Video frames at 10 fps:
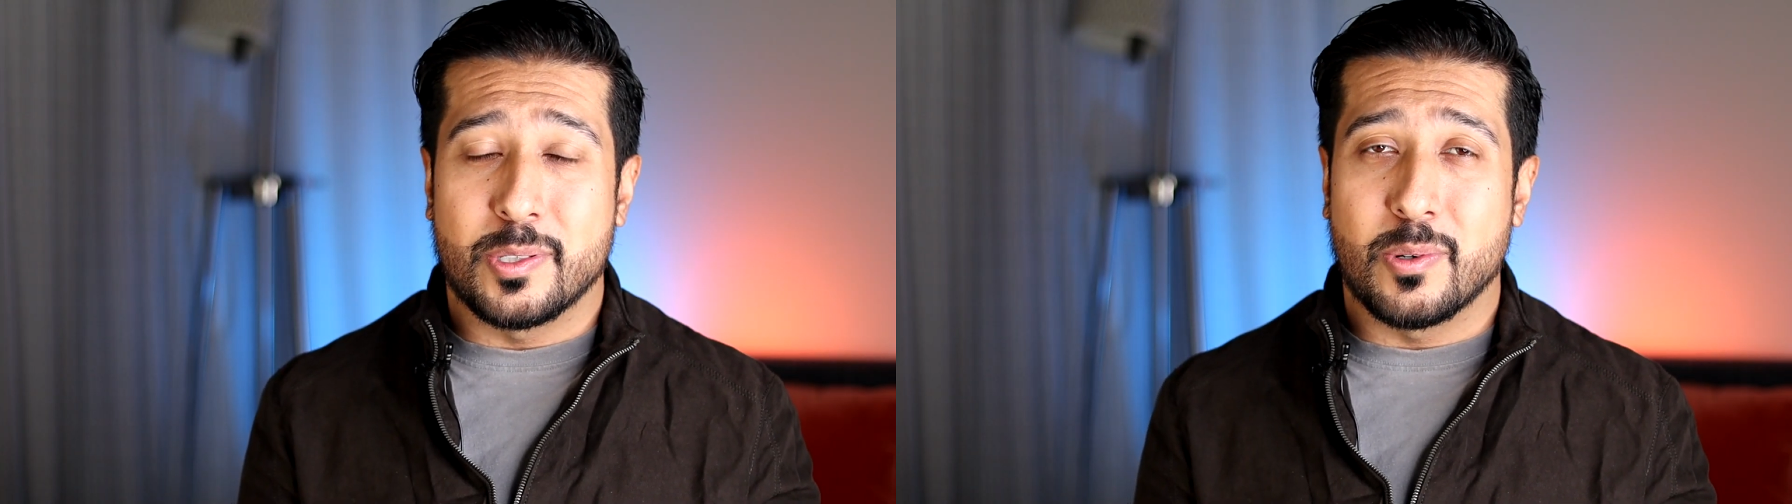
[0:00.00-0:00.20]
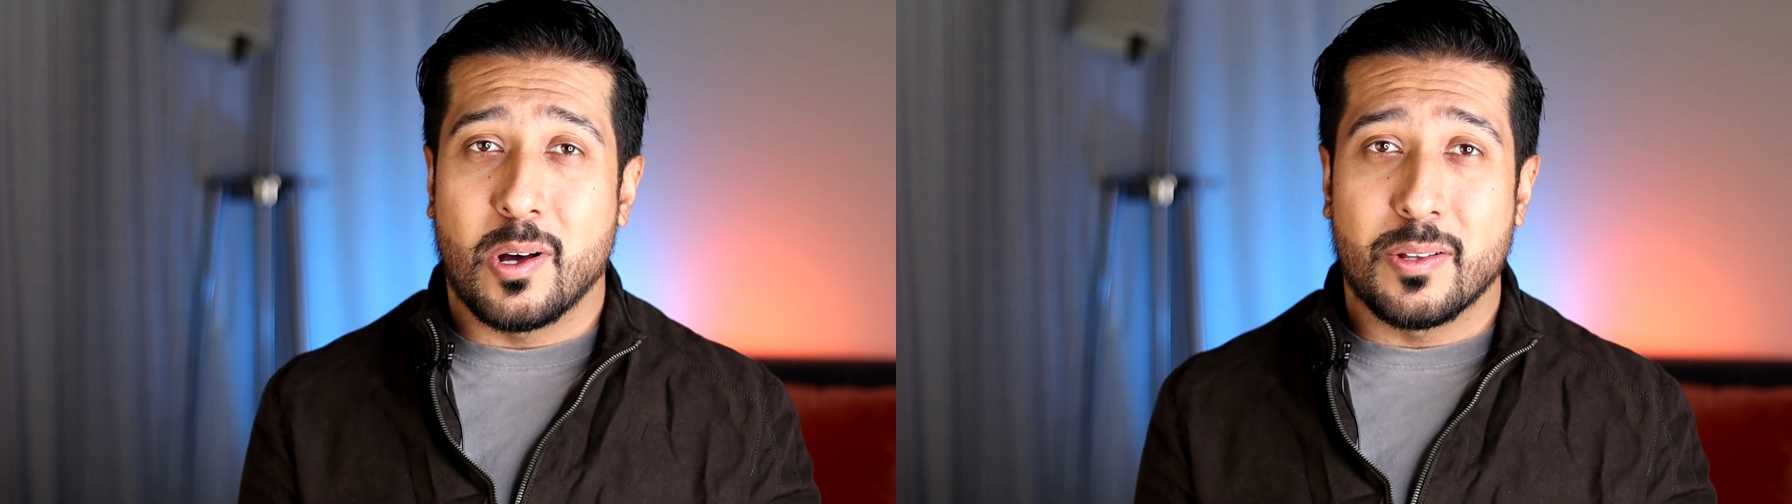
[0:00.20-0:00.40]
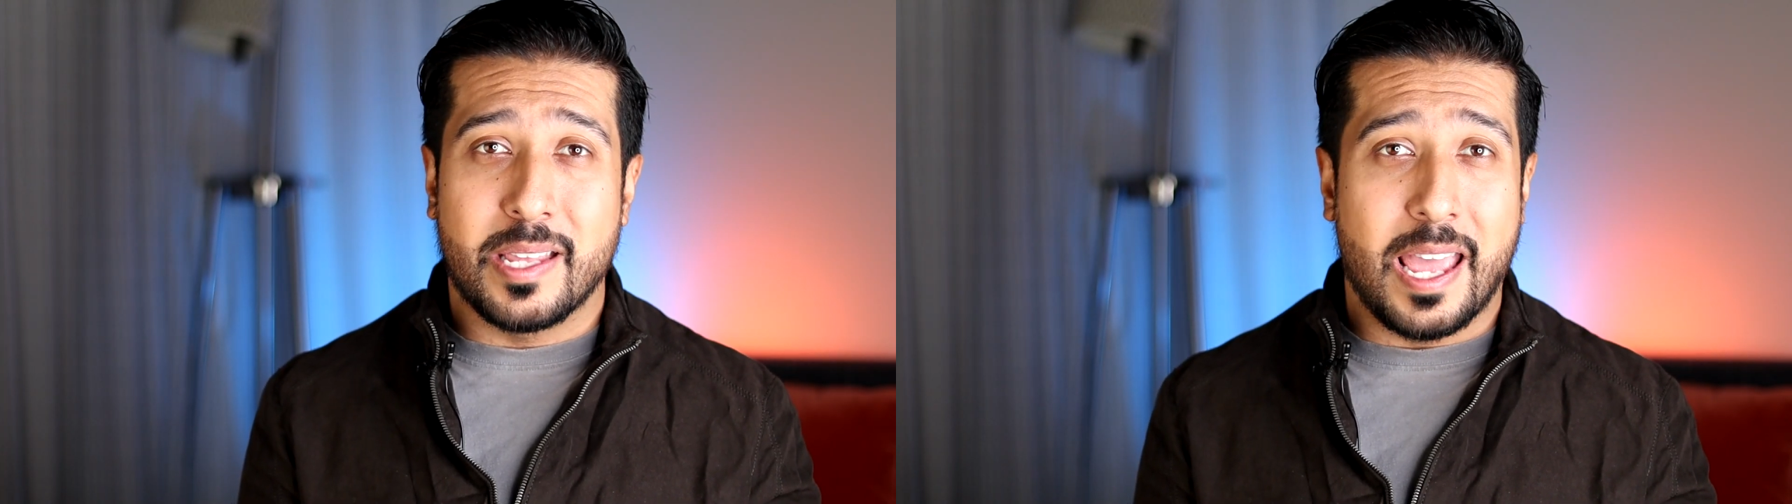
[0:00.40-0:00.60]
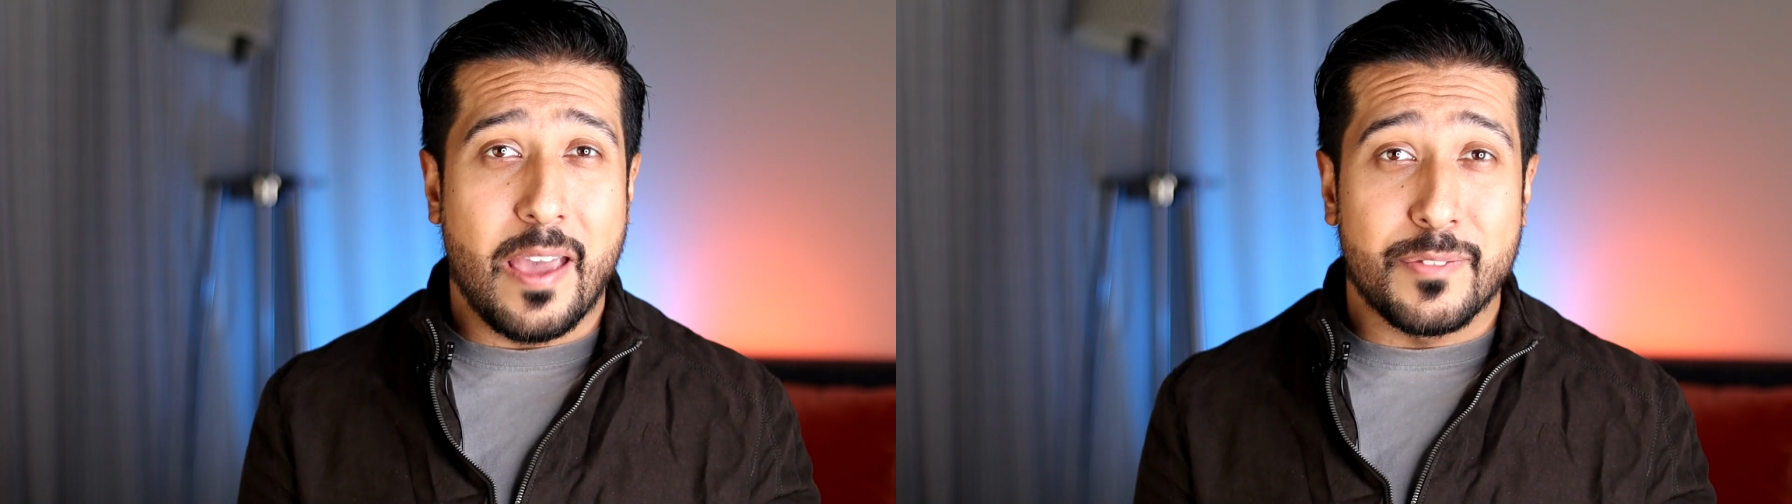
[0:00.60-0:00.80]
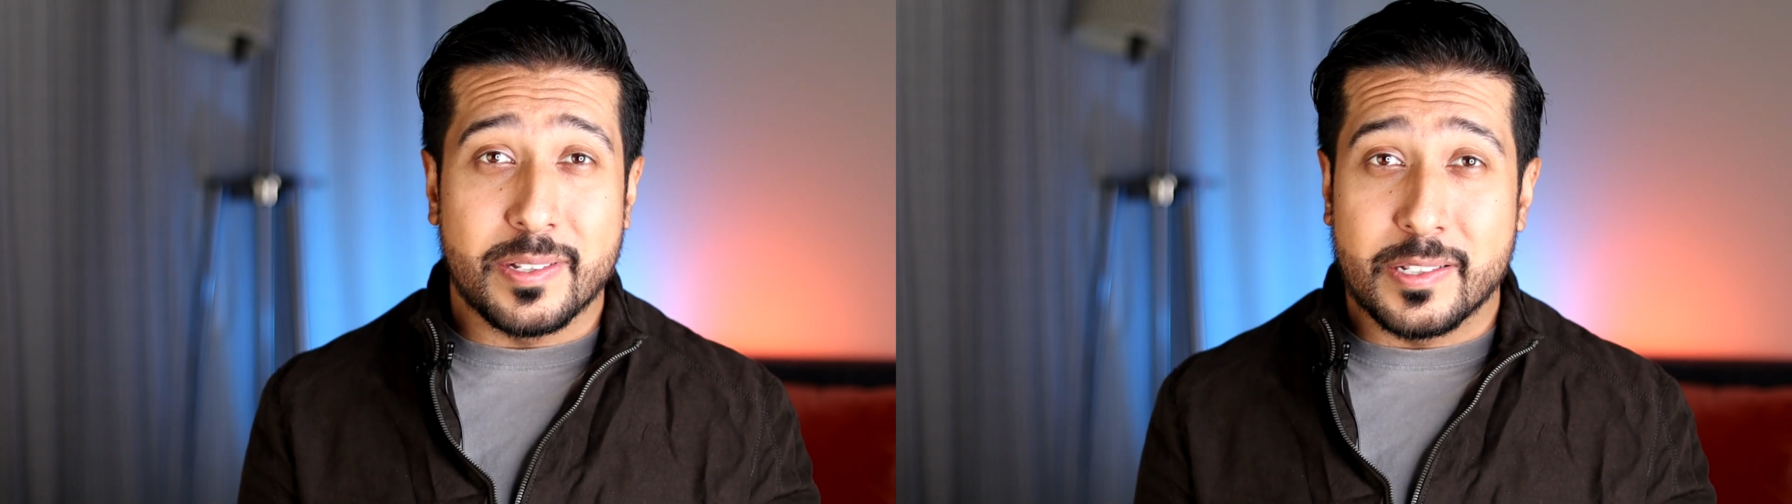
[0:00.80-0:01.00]
to do all the
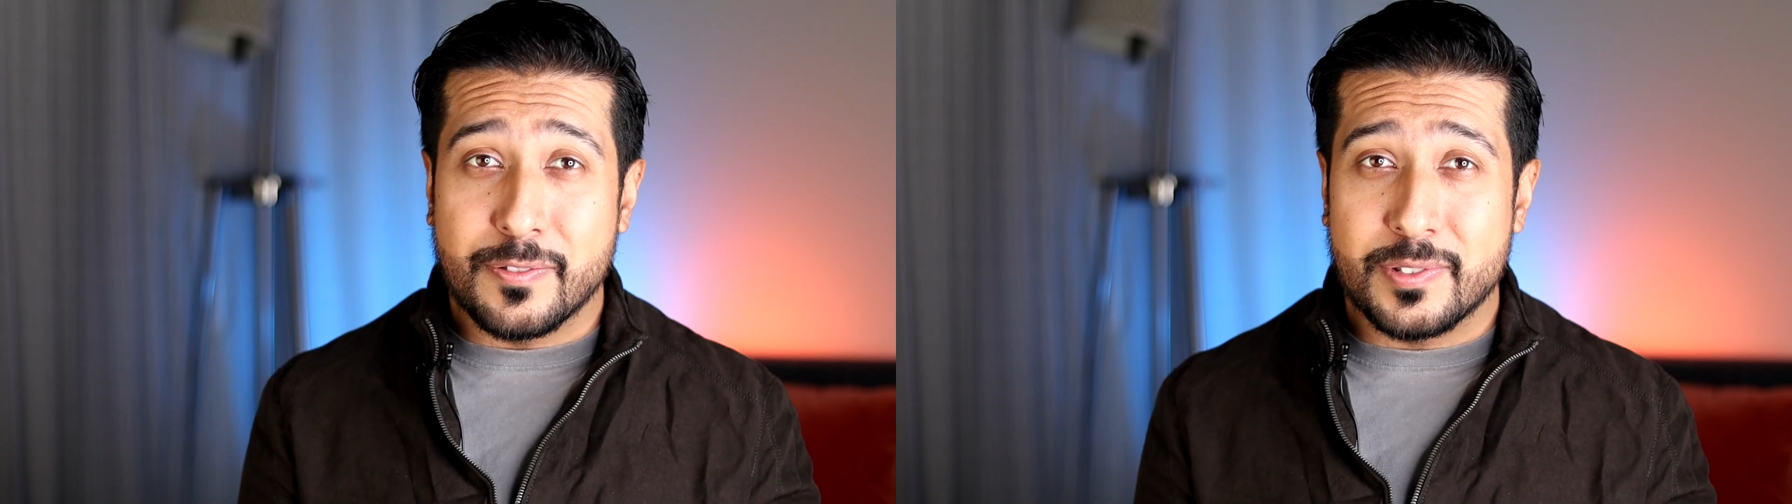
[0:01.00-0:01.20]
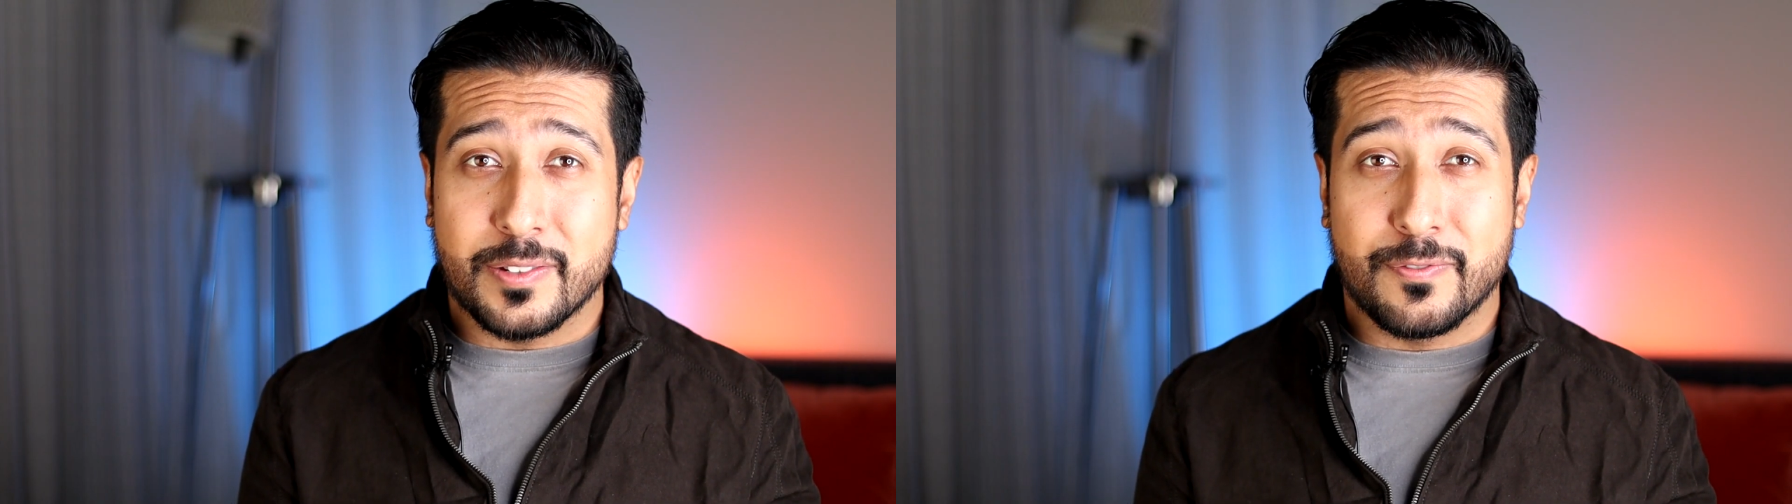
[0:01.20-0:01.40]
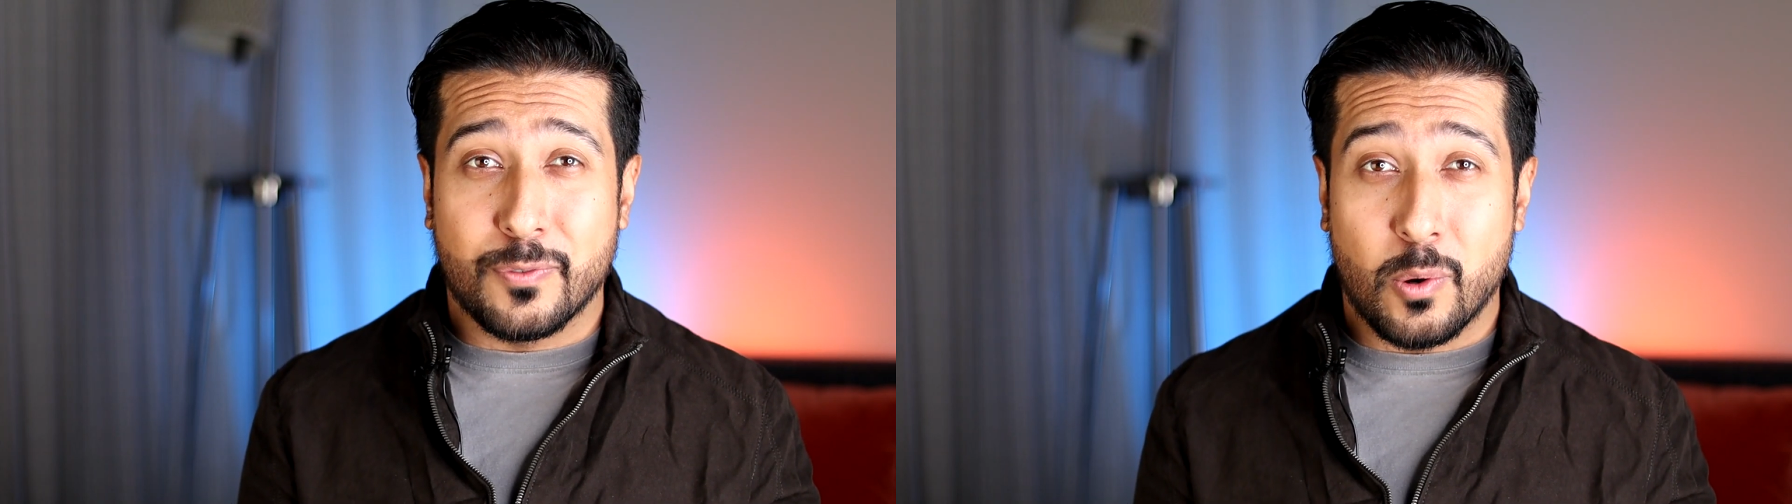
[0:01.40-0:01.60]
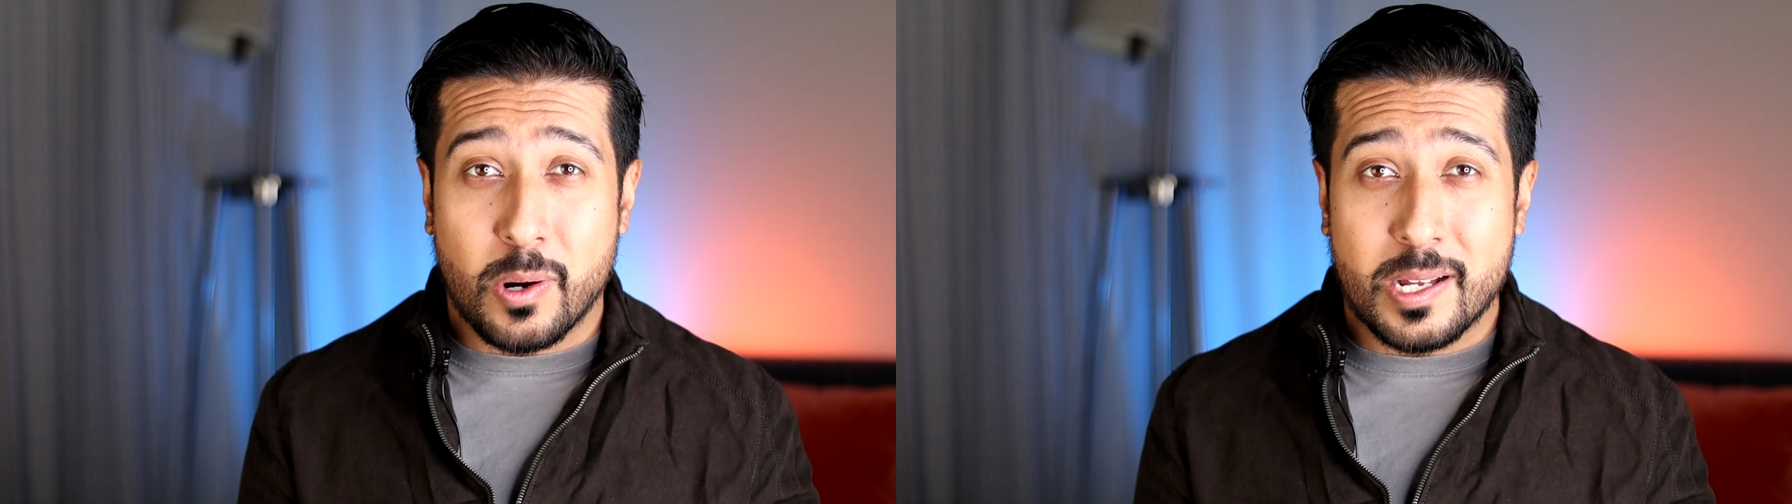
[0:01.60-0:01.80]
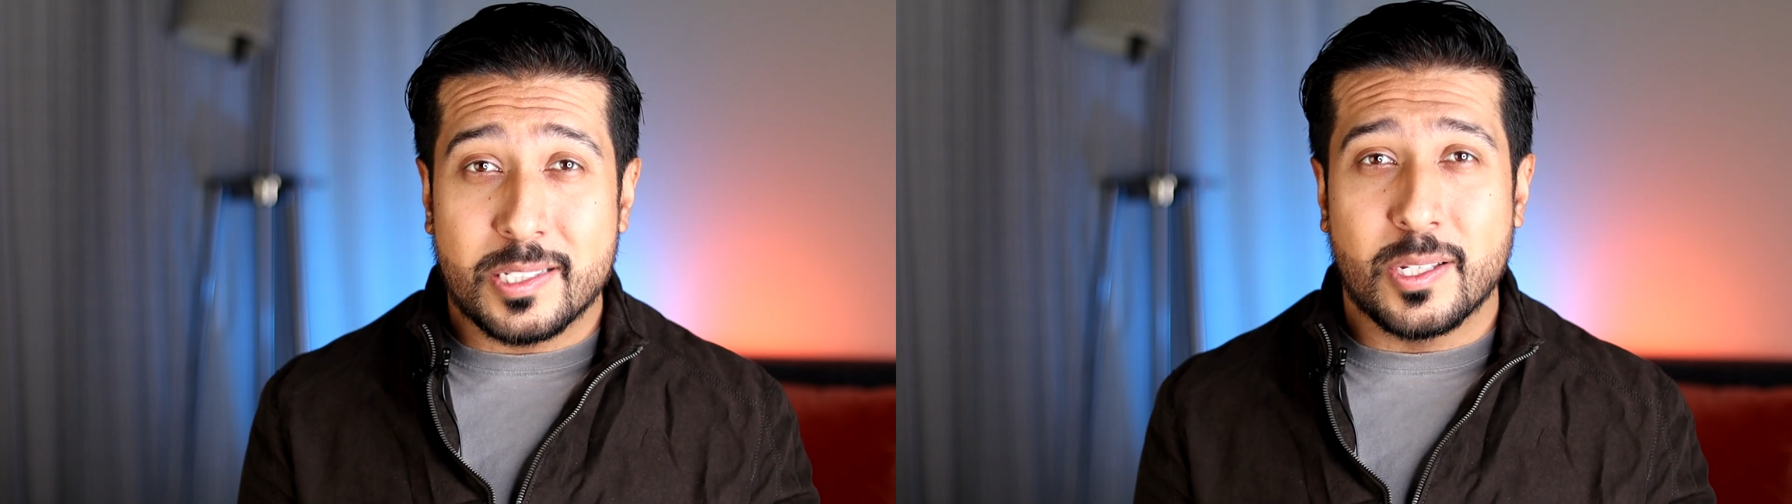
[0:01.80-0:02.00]
heavy lifting
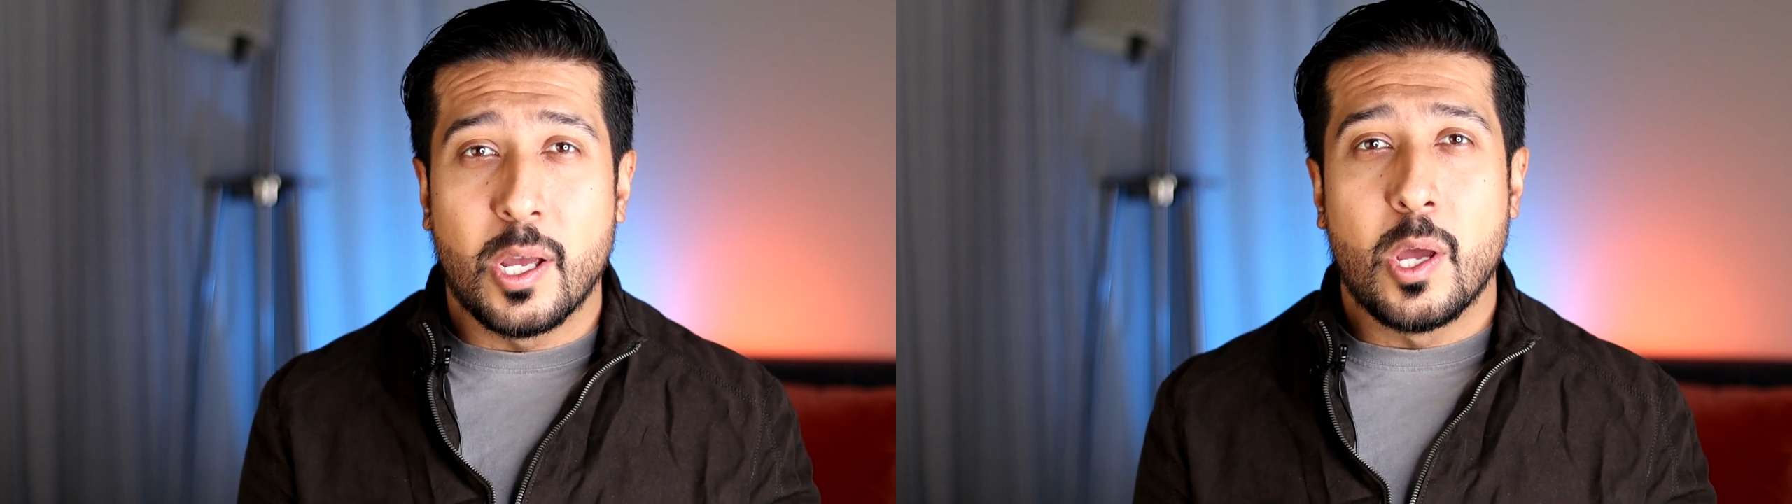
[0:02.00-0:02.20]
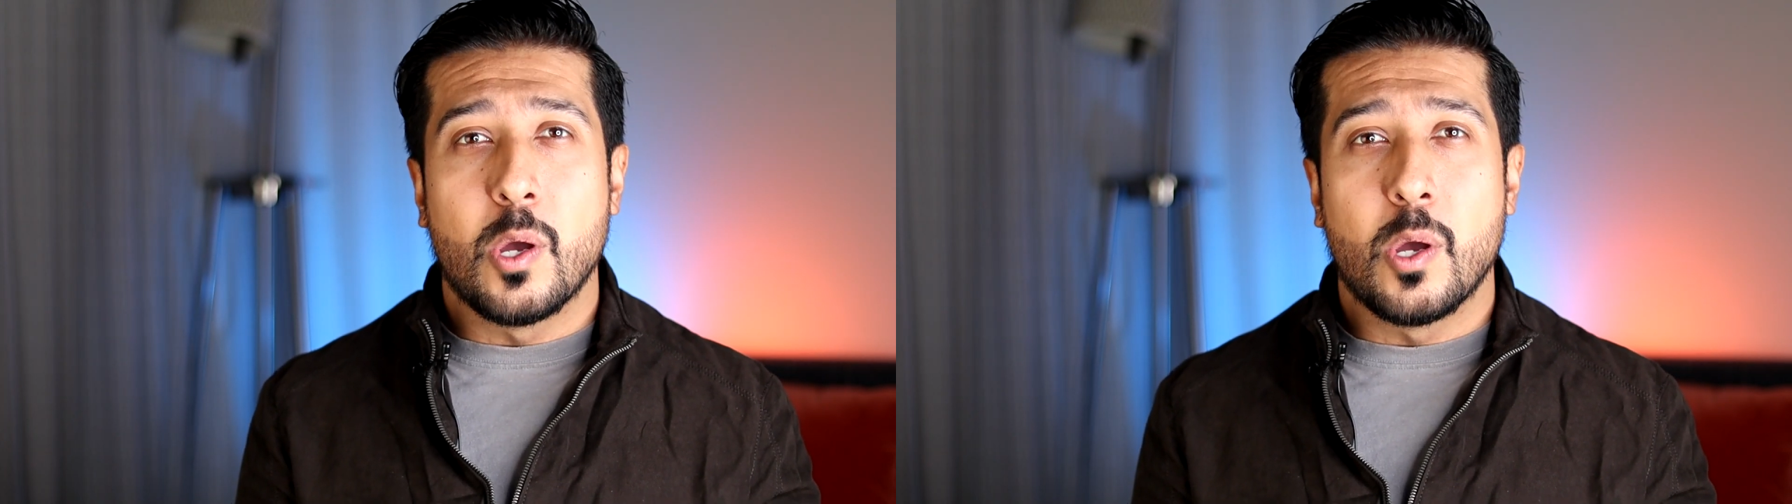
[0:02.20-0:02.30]
for us